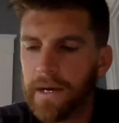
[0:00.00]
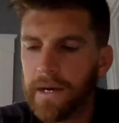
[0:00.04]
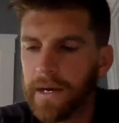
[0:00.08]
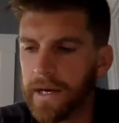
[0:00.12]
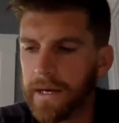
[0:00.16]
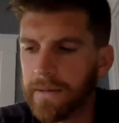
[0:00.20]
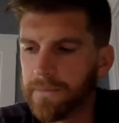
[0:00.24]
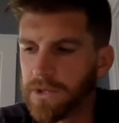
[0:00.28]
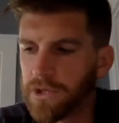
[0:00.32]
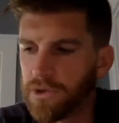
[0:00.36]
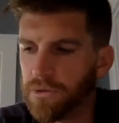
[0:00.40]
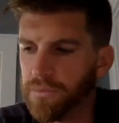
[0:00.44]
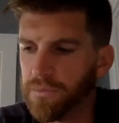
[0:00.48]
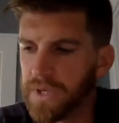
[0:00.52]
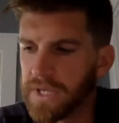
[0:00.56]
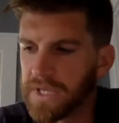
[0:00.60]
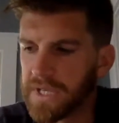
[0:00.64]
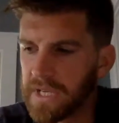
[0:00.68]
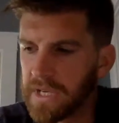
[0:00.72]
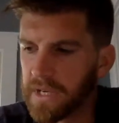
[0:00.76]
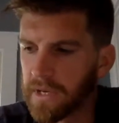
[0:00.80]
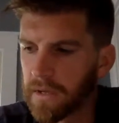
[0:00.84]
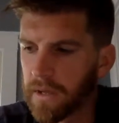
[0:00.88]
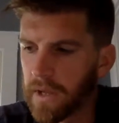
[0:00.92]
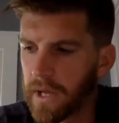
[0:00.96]
"I am too
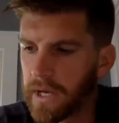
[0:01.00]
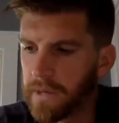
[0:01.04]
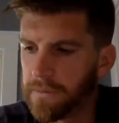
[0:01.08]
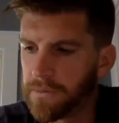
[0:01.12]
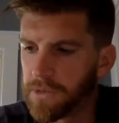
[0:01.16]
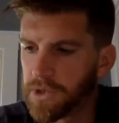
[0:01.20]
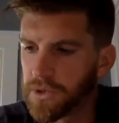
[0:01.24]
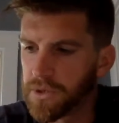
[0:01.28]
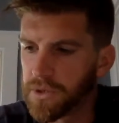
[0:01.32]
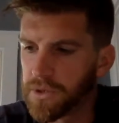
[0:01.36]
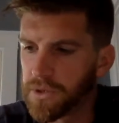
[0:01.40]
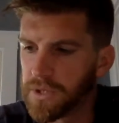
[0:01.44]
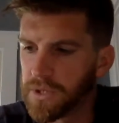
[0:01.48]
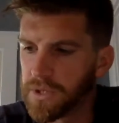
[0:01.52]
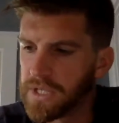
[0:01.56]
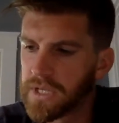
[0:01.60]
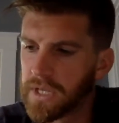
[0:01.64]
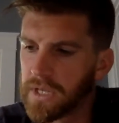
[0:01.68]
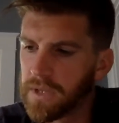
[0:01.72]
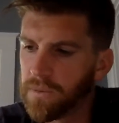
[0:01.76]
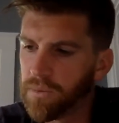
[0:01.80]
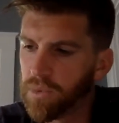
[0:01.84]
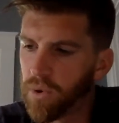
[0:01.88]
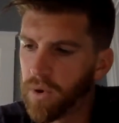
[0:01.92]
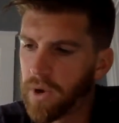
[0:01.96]
busy to climb trees,"
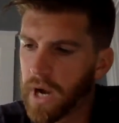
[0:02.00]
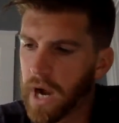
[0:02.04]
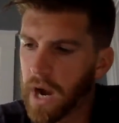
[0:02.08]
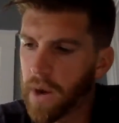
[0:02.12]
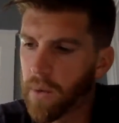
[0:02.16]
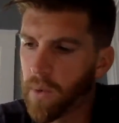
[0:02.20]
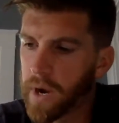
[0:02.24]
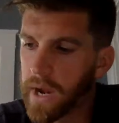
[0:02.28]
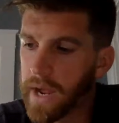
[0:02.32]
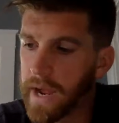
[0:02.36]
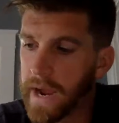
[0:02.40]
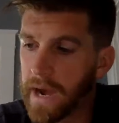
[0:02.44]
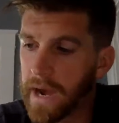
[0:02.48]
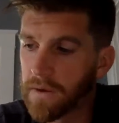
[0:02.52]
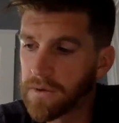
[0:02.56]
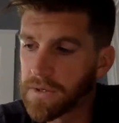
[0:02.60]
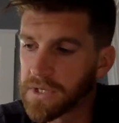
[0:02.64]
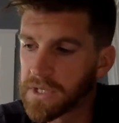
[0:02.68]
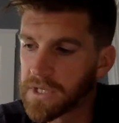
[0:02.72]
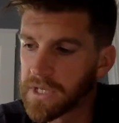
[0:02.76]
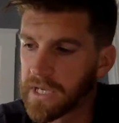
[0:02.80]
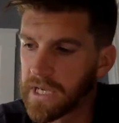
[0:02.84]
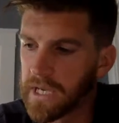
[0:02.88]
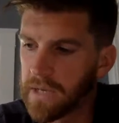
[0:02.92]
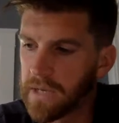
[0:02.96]
said the boy. "I want a
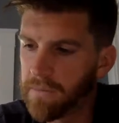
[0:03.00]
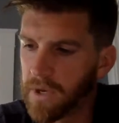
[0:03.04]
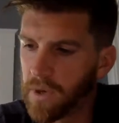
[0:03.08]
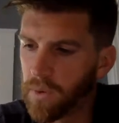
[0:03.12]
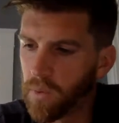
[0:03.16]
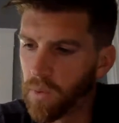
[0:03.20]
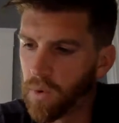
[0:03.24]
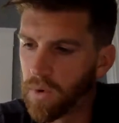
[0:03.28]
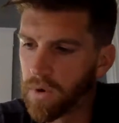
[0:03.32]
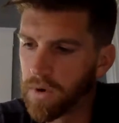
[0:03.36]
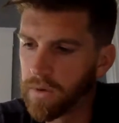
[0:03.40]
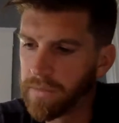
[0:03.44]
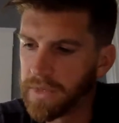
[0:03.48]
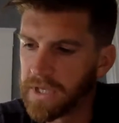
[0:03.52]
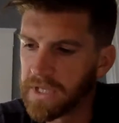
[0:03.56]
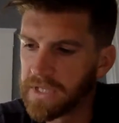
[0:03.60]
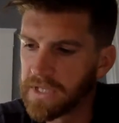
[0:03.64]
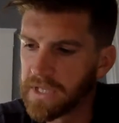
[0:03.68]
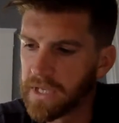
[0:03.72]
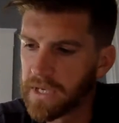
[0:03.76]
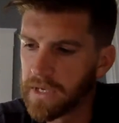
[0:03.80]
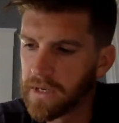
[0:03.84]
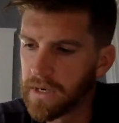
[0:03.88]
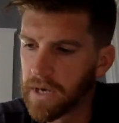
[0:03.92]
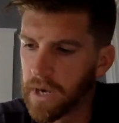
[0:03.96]
house to keep me warm," he
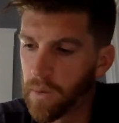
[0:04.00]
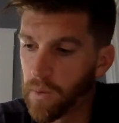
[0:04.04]
said.